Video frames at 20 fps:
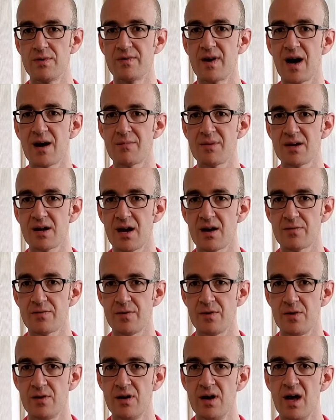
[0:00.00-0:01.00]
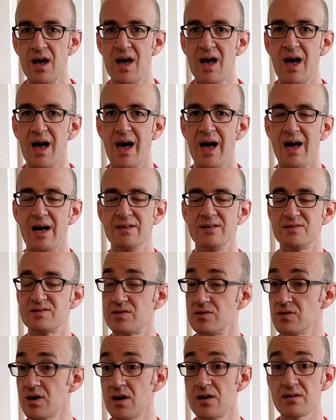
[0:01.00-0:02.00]
got to be careful and
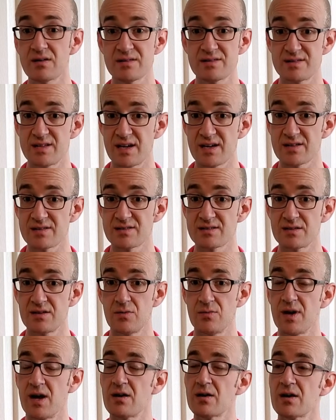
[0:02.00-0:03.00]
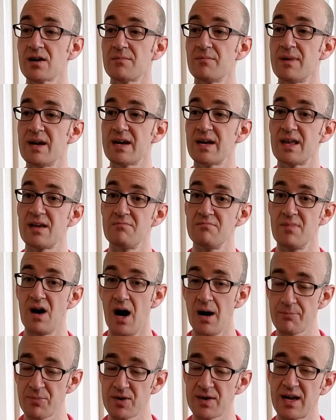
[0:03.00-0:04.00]
still call it a 6. We are going to make it an
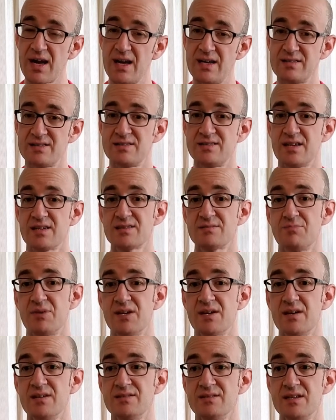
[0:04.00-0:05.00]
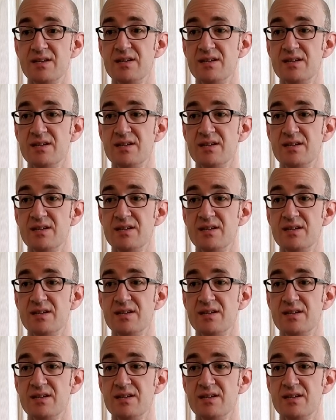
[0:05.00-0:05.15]
uppercase 6 because it